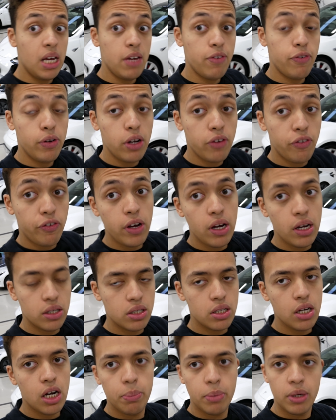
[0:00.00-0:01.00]
for the first
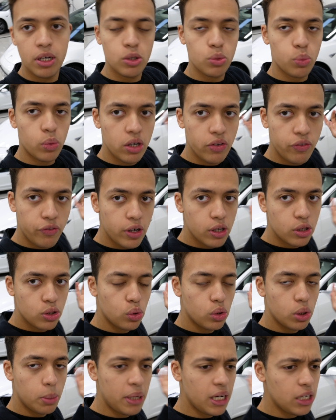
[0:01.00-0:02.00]
time, because when I first
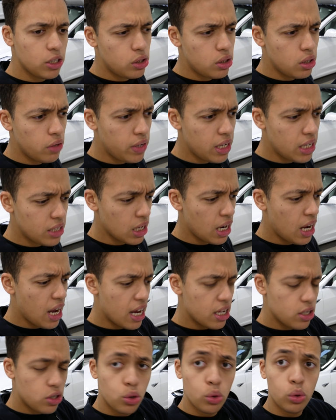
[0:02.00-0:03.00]
saw the pictures of this
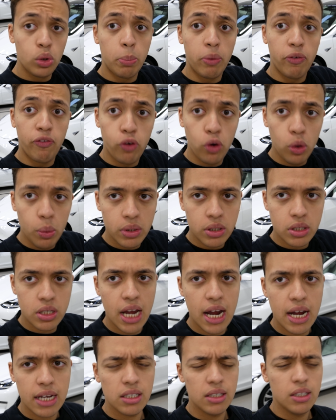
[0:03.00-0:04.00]
and saw the performance
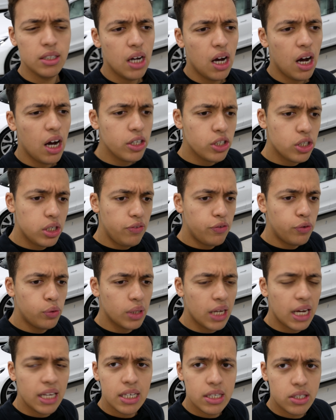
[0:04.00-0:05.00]
stats, I actually thought
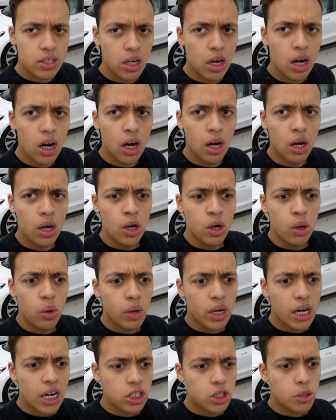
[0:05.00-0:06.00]
that this car
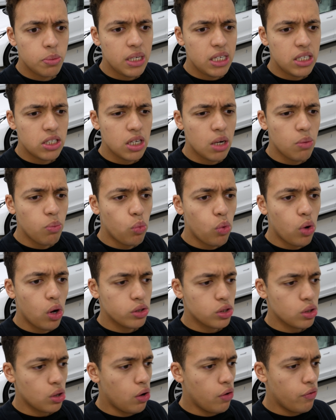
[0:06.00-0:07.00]
would actually be
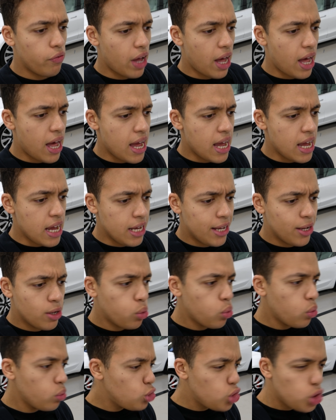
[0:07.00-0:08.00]
somewhat of a
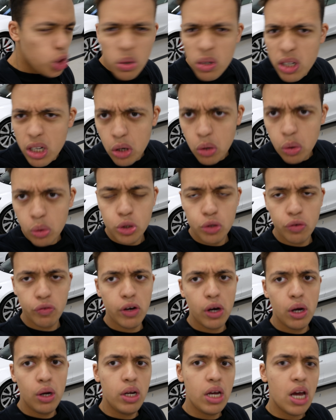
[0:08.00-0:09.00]
Giulia
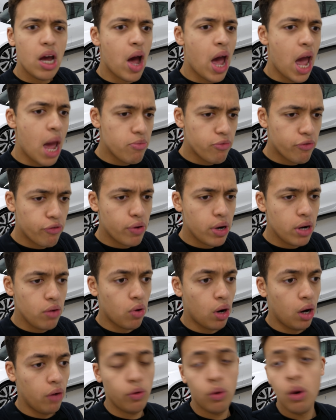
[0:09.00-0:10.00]
Quadrifoglio M3
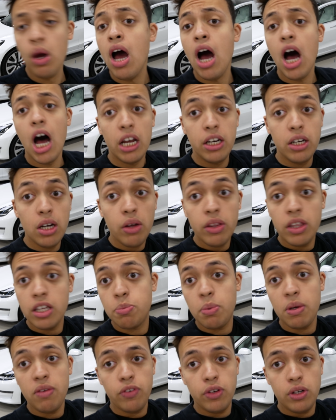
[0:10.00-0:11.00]
rival. I know there's
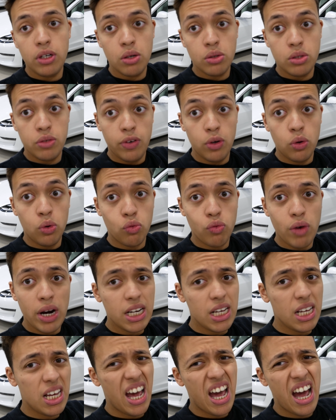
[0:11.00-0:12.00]
been videos of it
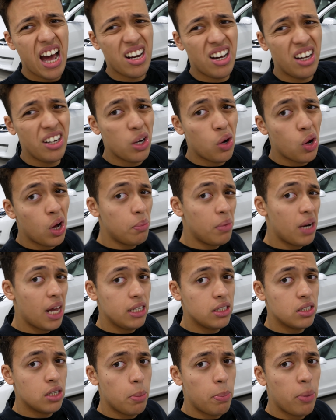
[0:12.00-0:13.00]
already and I know I'm
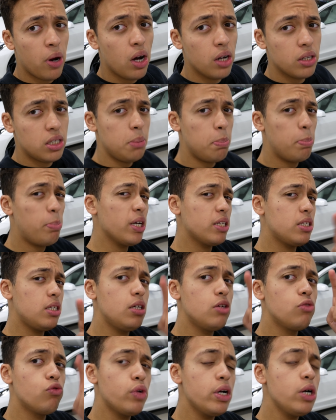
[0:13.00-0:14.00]
late to the party, but
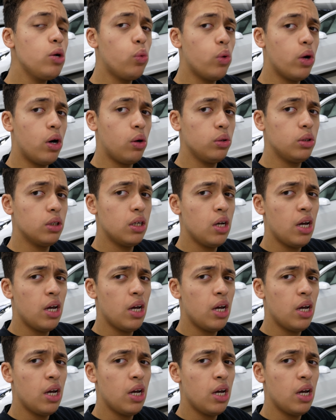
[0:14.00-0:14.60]
in the real world,